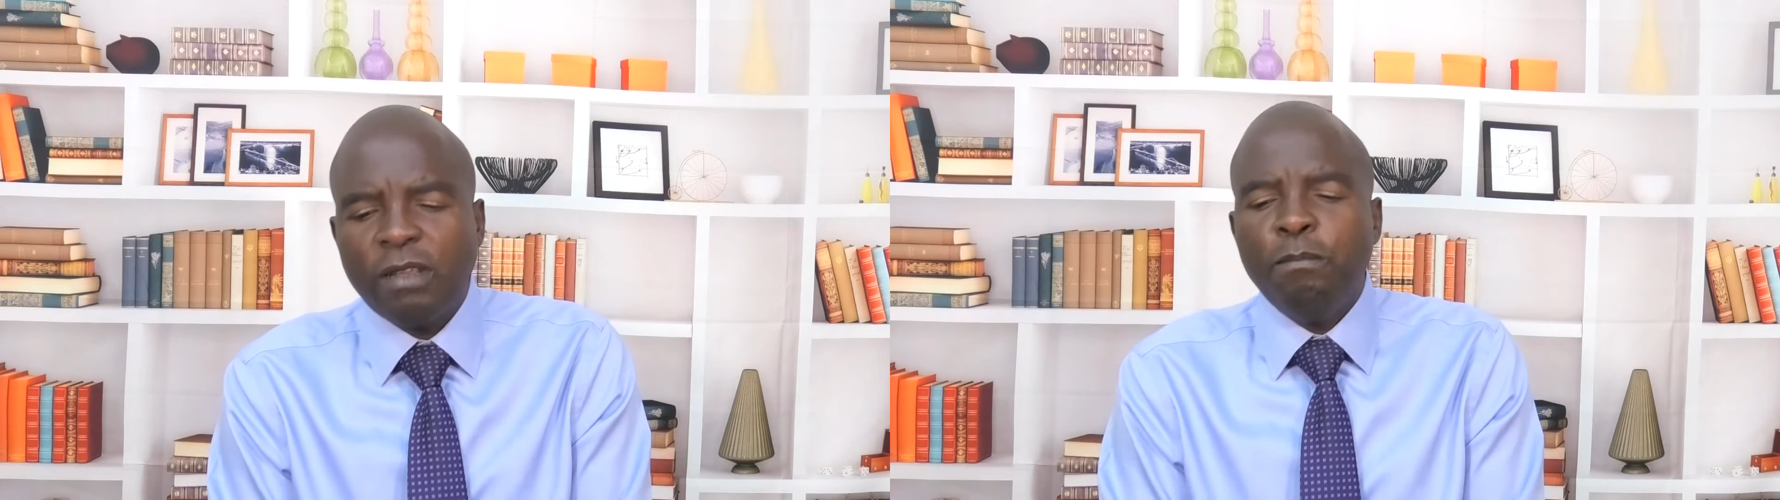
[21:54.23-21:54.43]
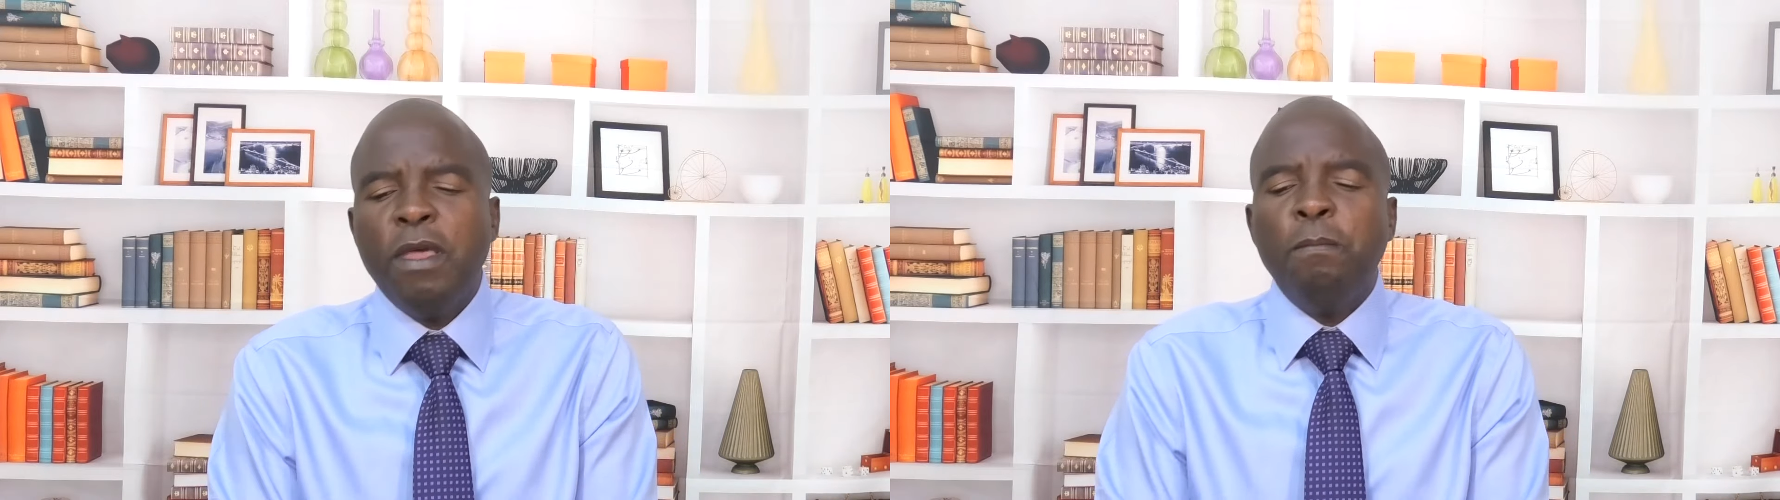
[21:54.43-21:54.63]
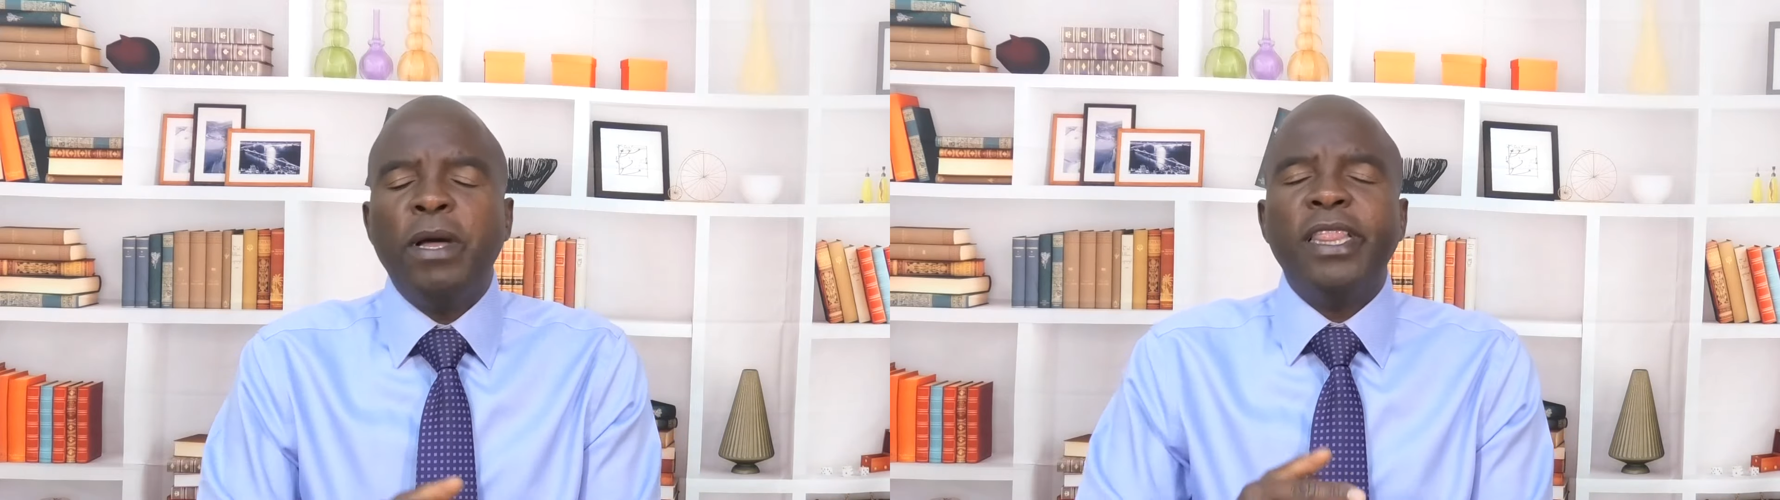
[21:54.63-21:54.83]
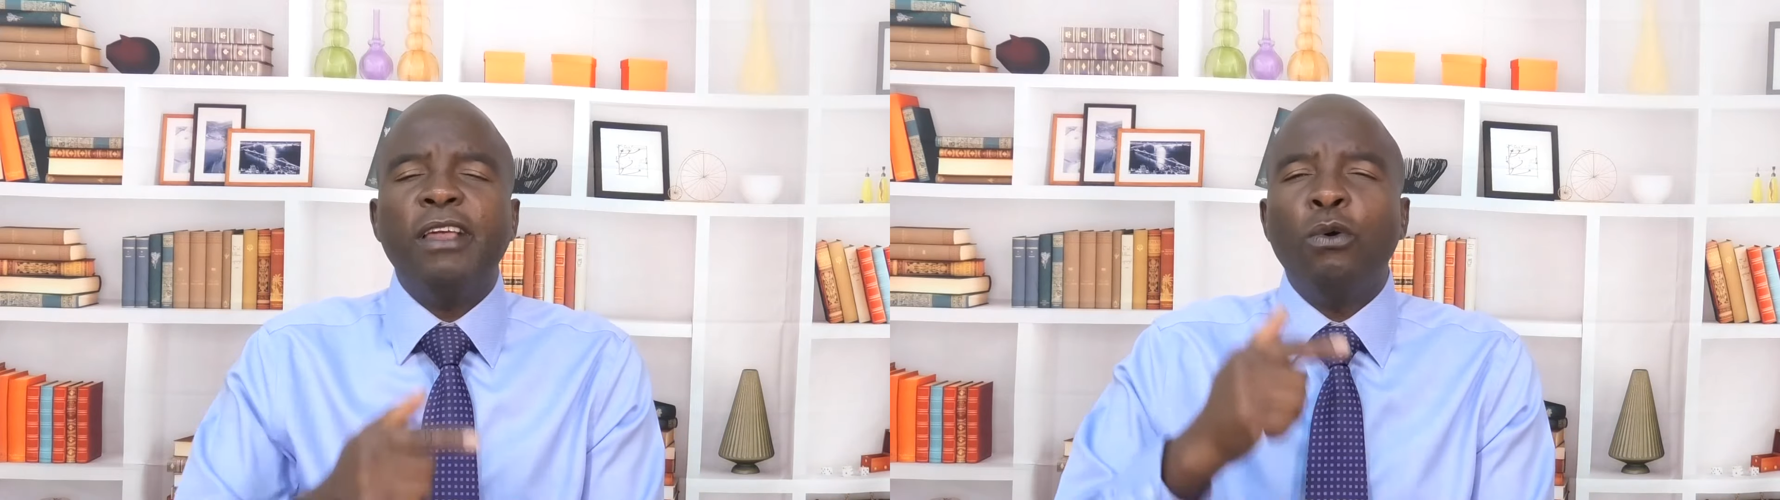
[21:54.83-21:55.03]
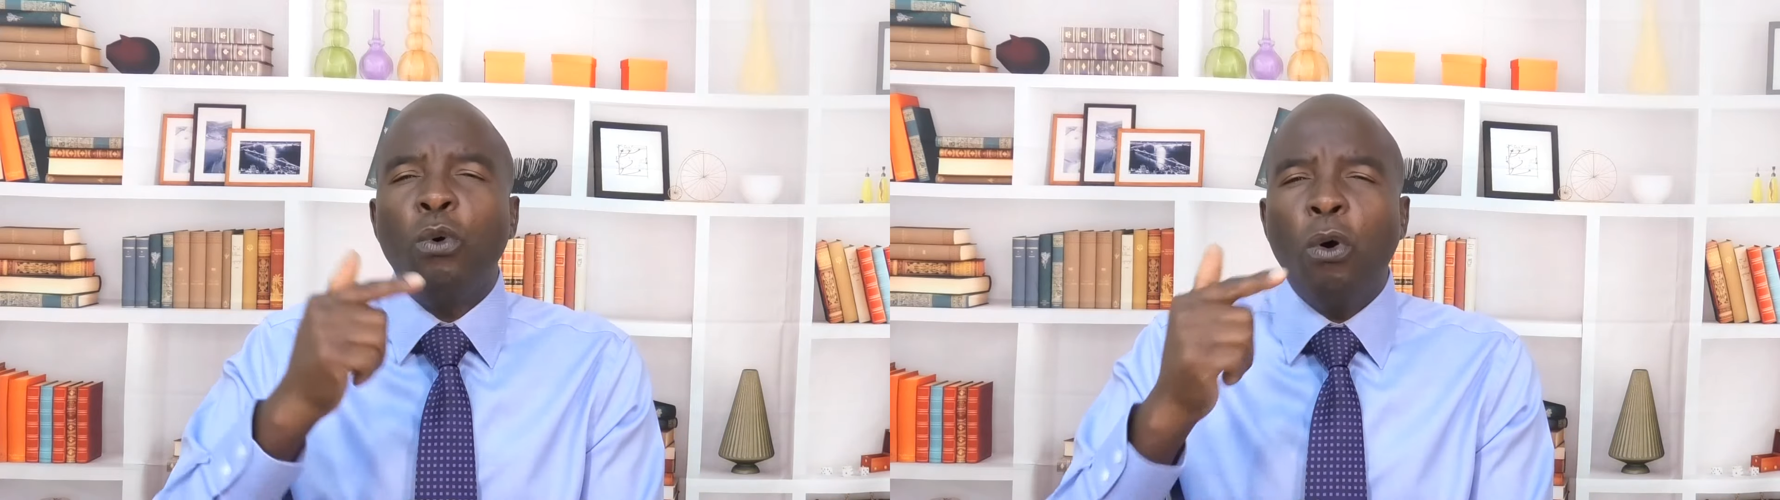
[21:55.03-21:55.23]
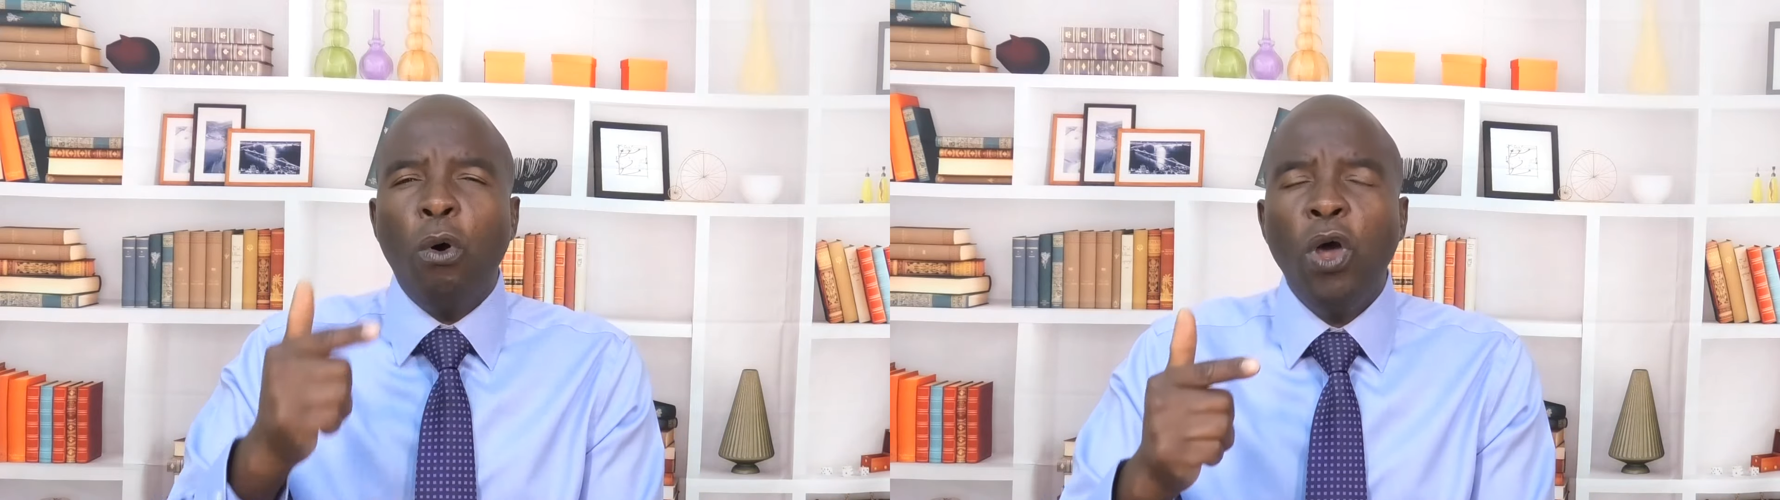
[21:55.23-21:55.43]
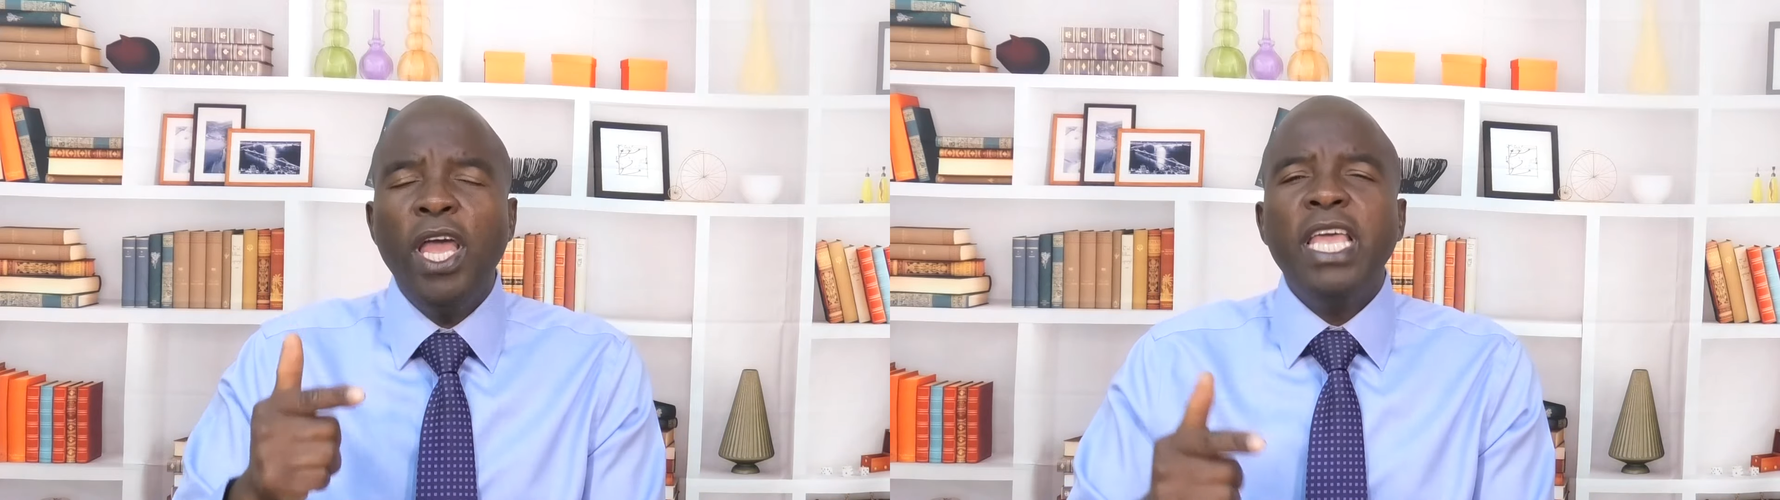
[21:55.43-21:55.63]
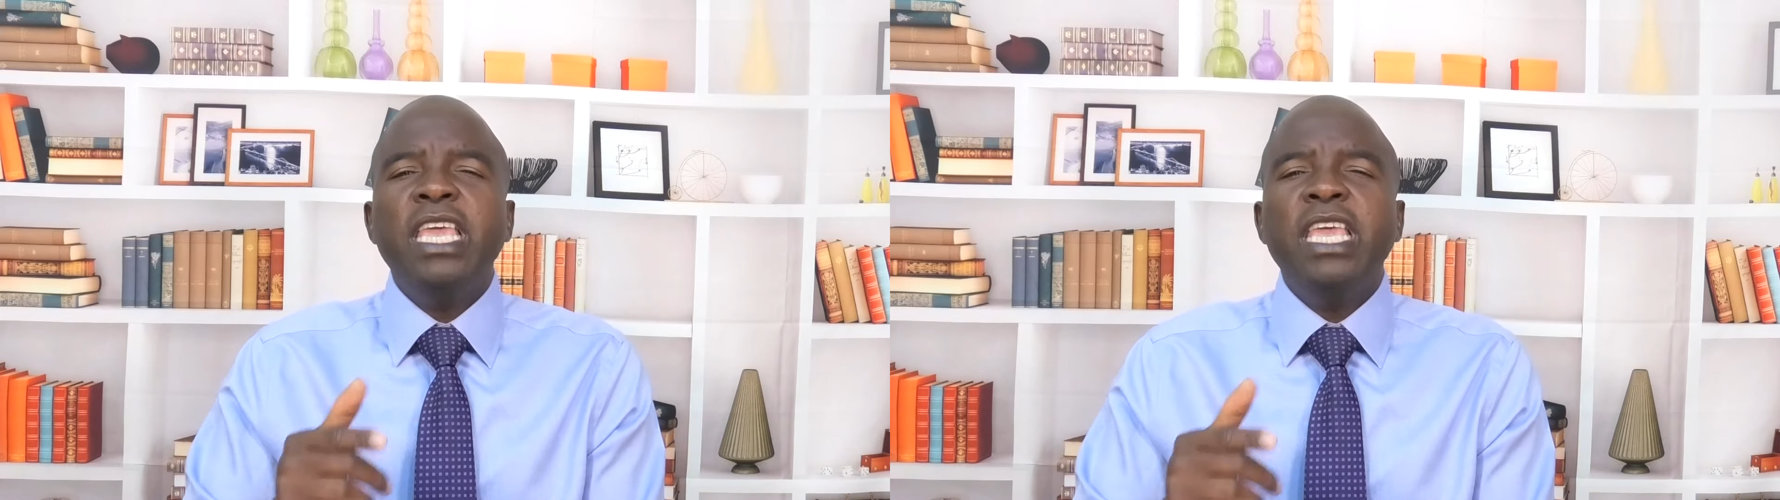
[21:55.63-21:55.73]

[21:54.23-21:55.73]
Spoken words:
Remember, the war